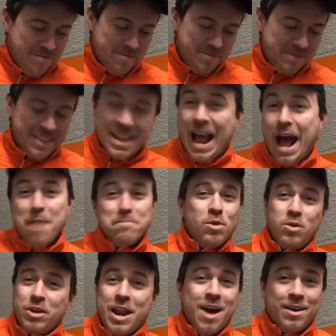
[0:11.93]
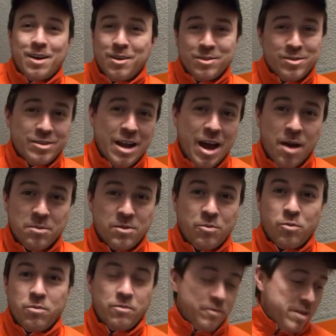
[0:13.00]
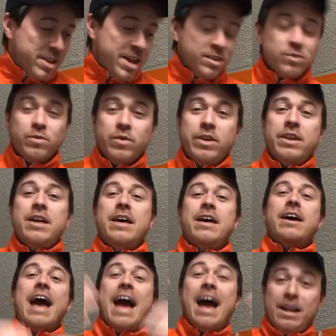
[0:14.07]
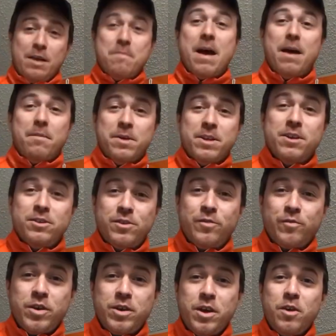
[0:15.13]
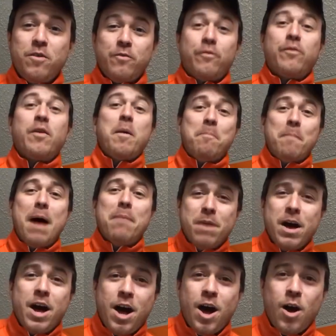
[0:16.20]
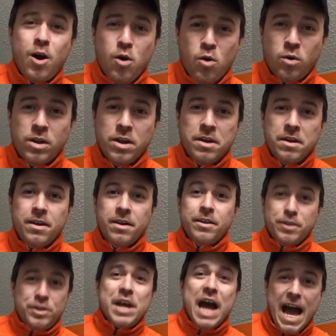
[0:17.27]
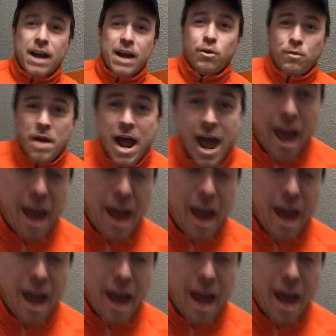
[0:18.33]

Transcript: I'm pulling out all the stops for this one. Alabama, this is for you from my butthole, the Tiger Rag.